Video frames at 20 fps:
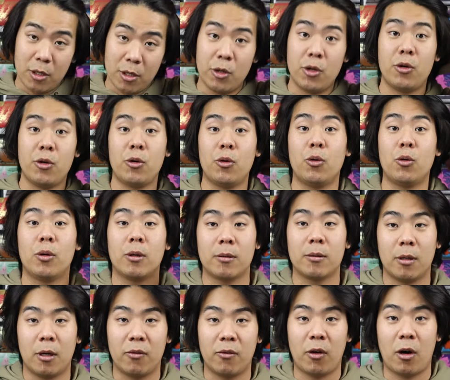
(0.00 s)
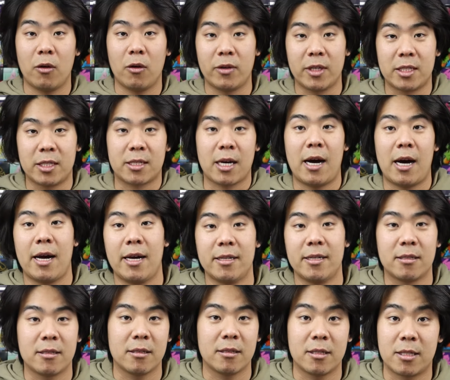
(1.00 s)
new Evolving
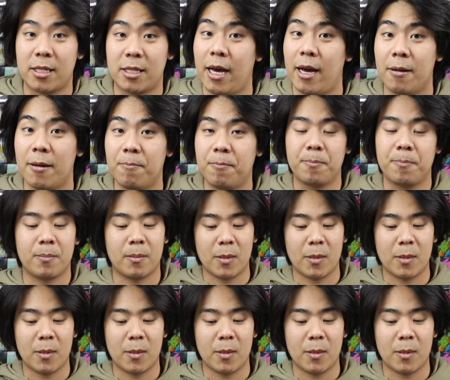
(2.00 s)
Skies set.